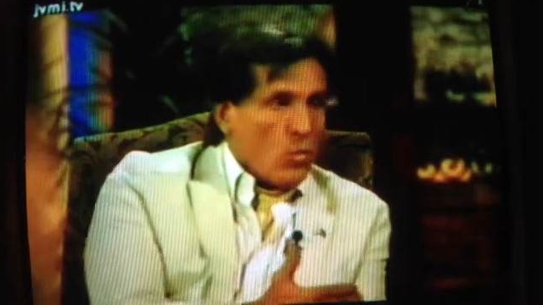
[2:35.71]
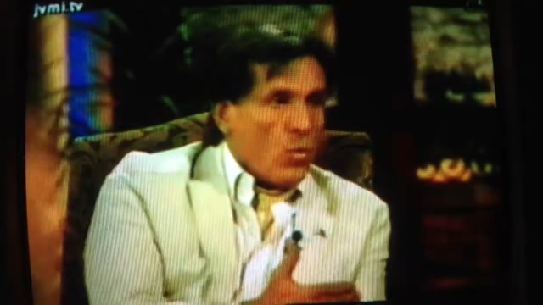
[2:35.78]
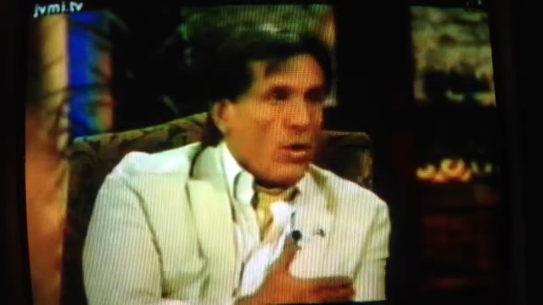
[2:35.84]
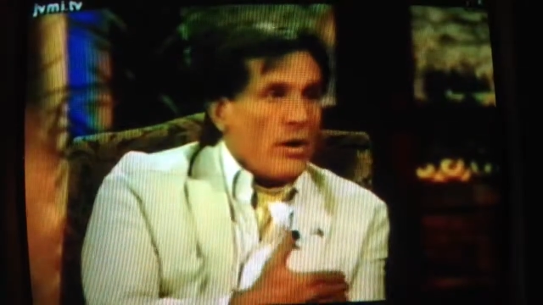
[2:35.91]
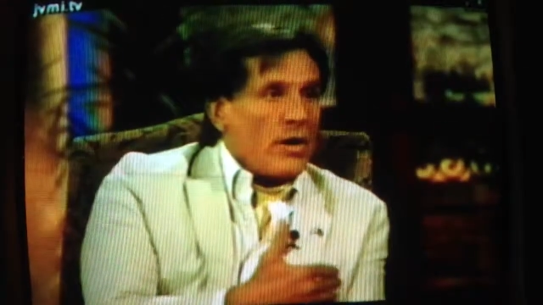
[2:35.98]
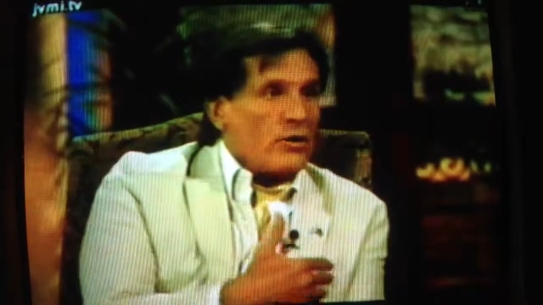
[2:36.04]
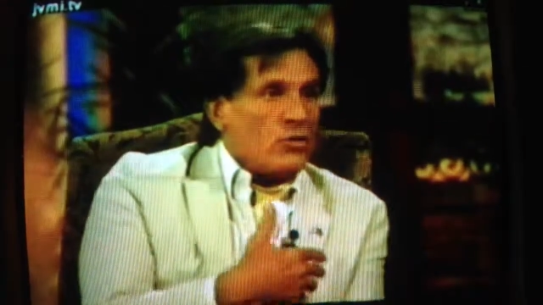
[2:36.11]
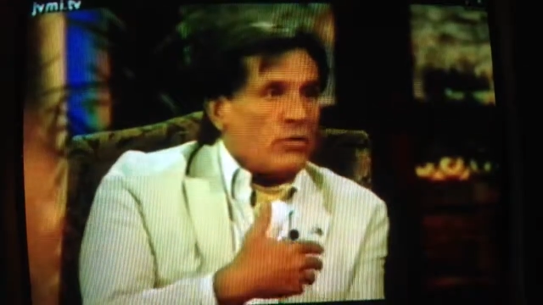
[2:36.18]

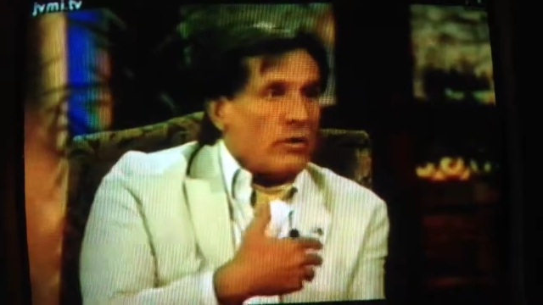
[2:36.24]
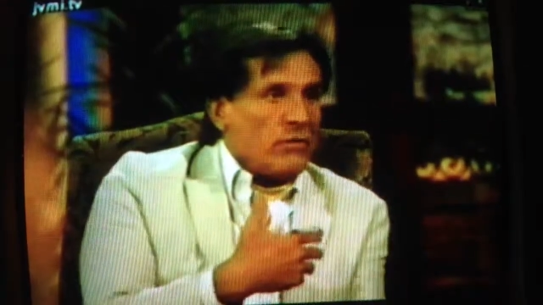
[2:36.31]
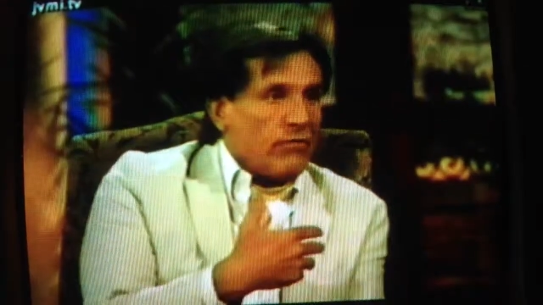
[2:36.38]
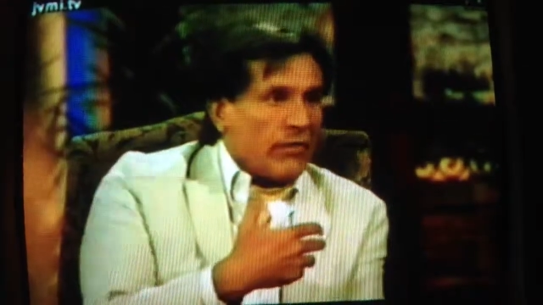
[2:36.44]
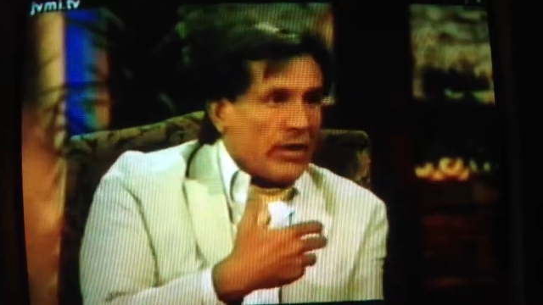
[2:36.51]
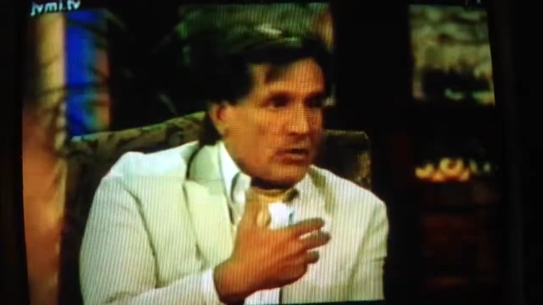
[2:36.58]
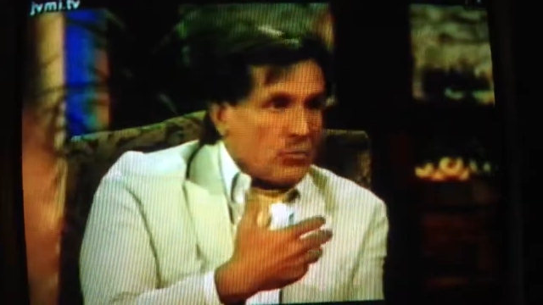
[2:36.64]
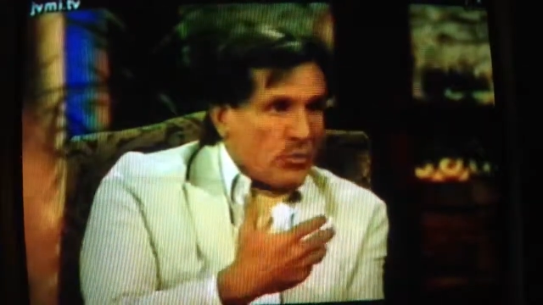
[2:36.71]
wanted to
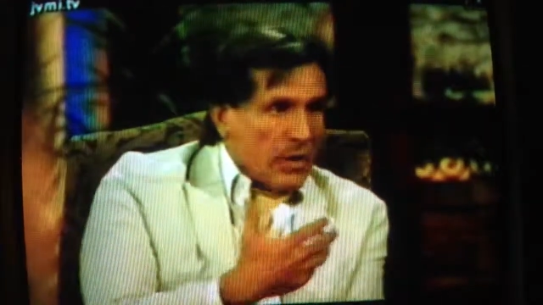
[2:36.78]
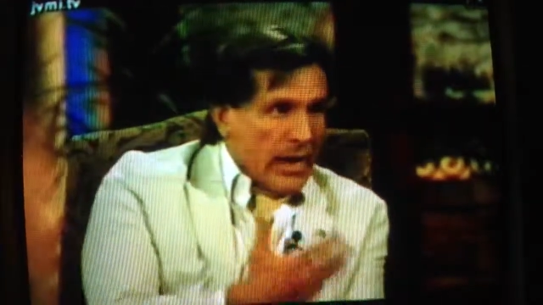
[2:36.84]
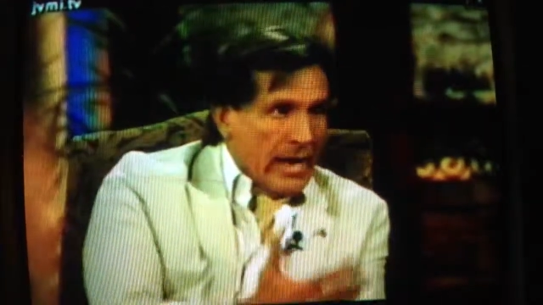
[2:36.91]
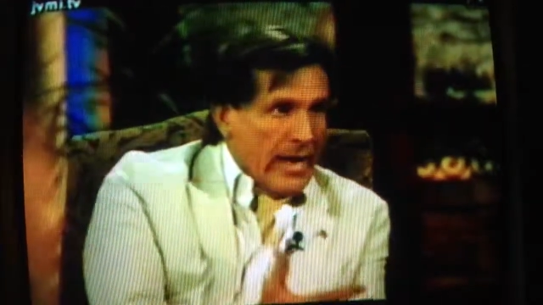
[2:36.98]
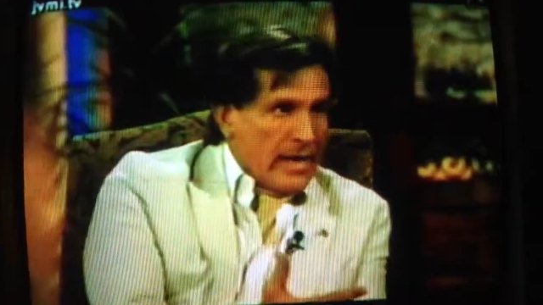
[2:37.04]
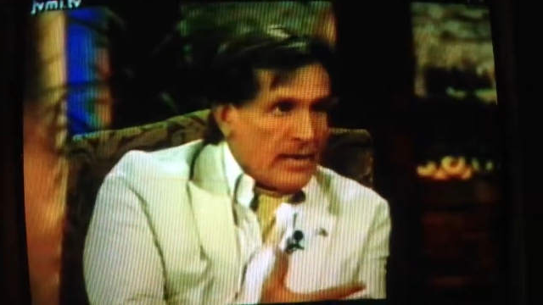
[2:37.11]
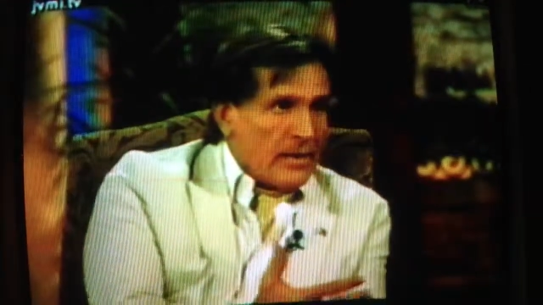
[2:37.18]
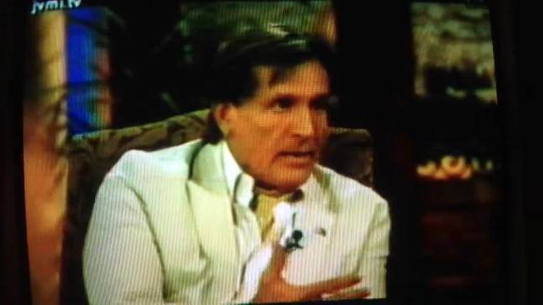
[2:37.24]
inflict
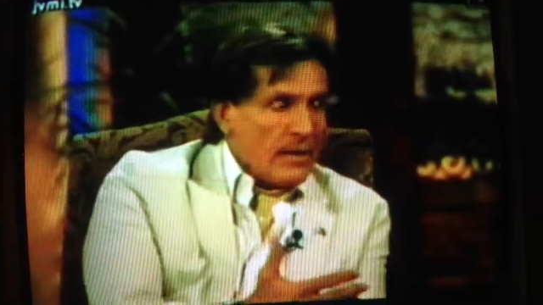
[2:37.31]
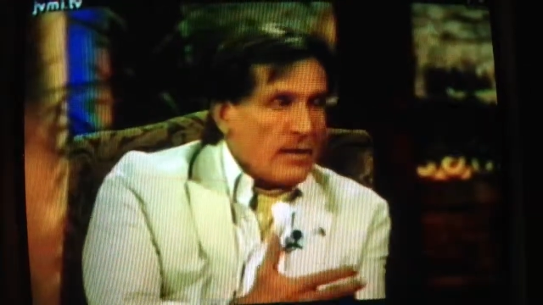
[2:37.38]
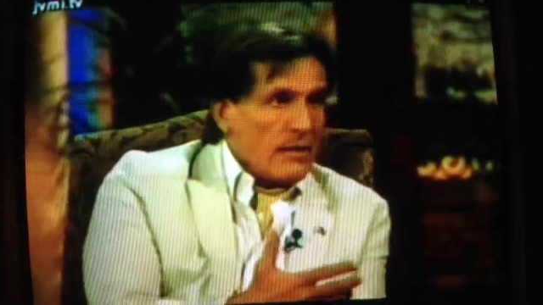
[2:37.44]
pain,